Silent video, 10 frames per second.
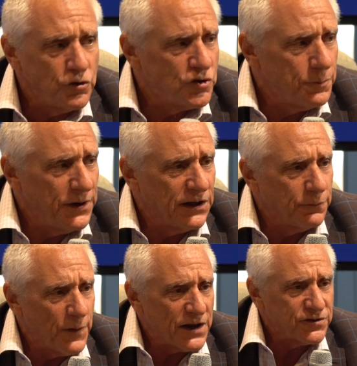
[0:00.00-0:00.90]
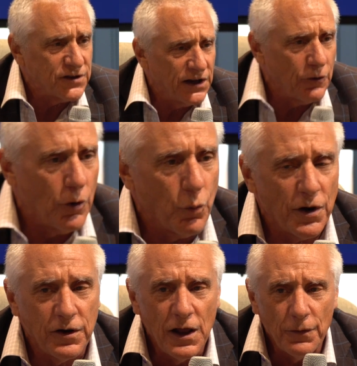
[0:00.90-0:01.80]
you should be investing or
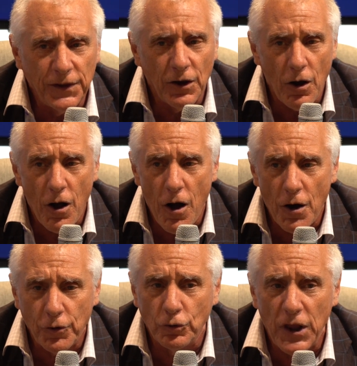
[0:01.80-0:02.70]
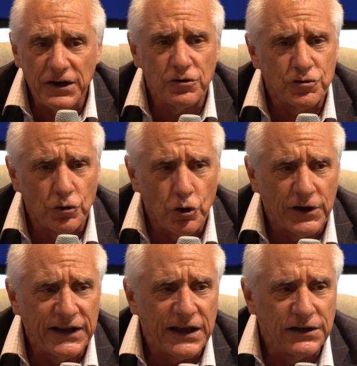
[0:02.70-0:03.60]
what the auto lenders are
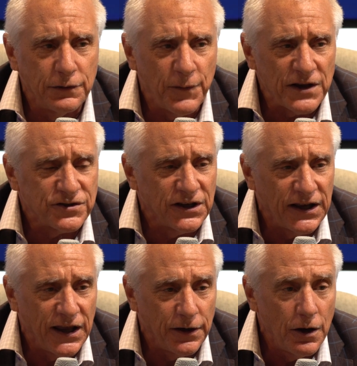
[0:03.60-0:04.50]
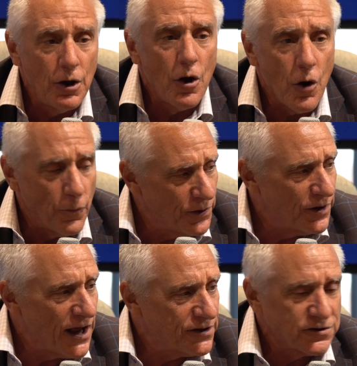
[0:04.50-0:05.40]
looking at investing in over
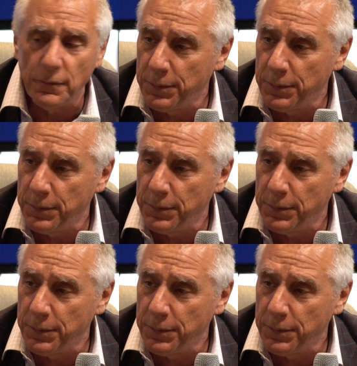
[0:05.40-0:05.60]
the next